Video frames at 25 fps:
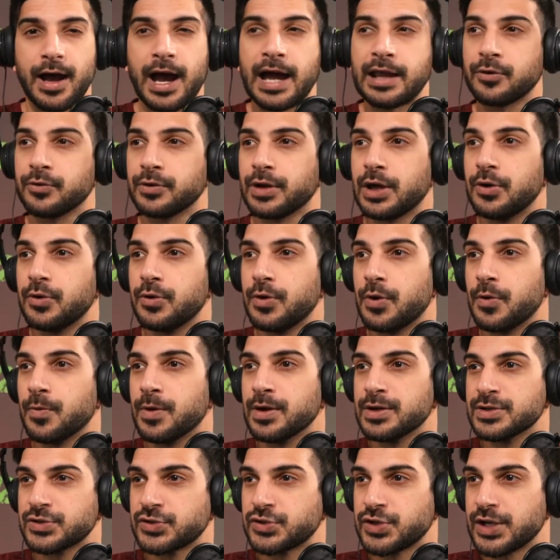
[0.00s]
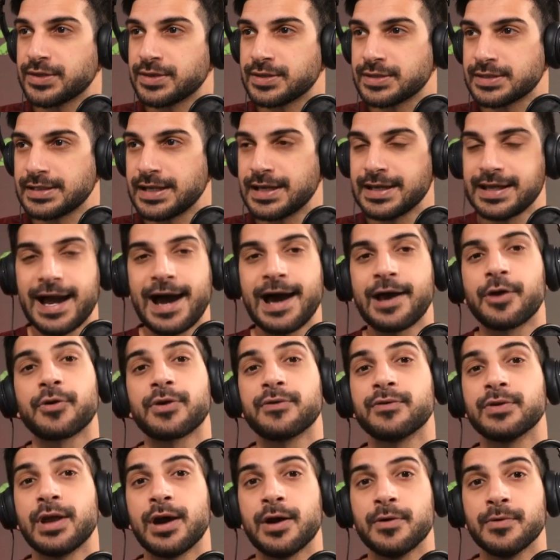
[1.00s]
I don't know who it was, Jake the Snake, I don't
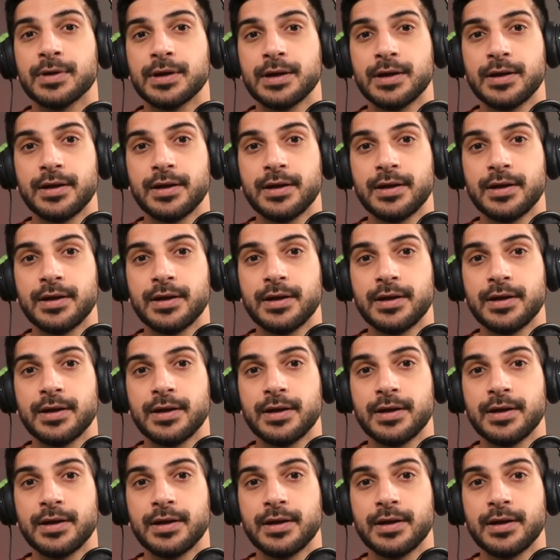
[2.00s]
even know